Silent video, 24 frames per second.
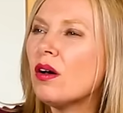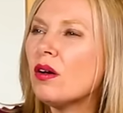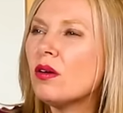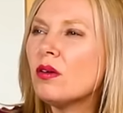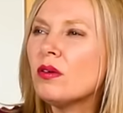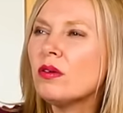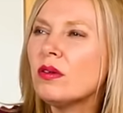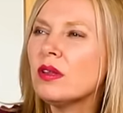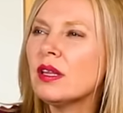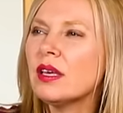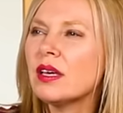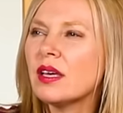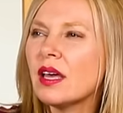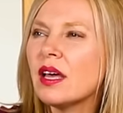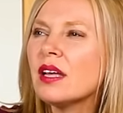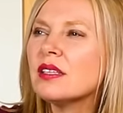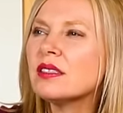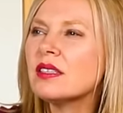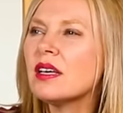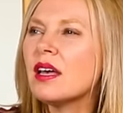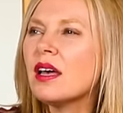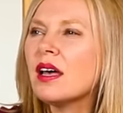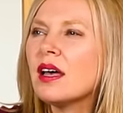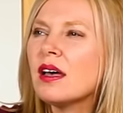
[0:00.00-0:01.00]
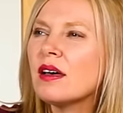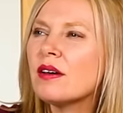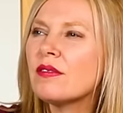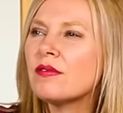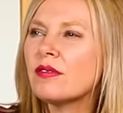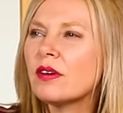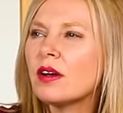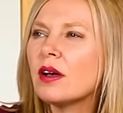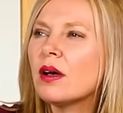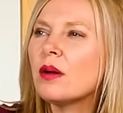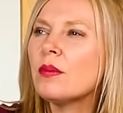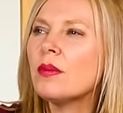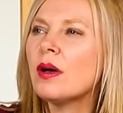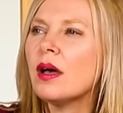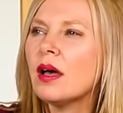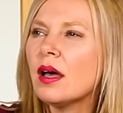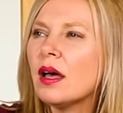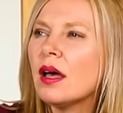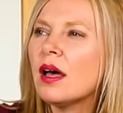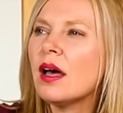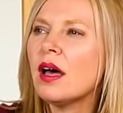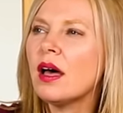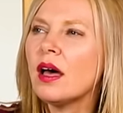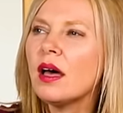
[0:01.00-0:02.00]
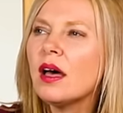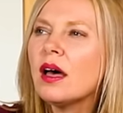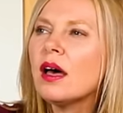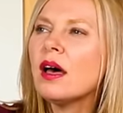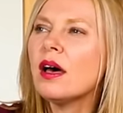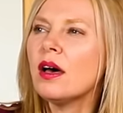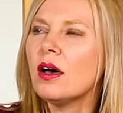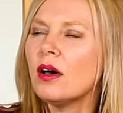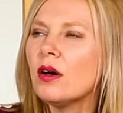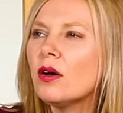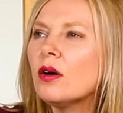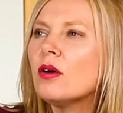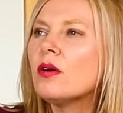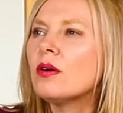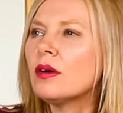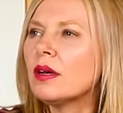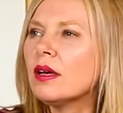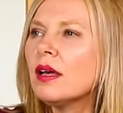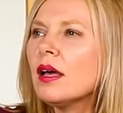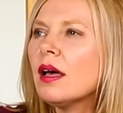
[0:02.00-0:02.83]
Only gets up from uh, uh, oh.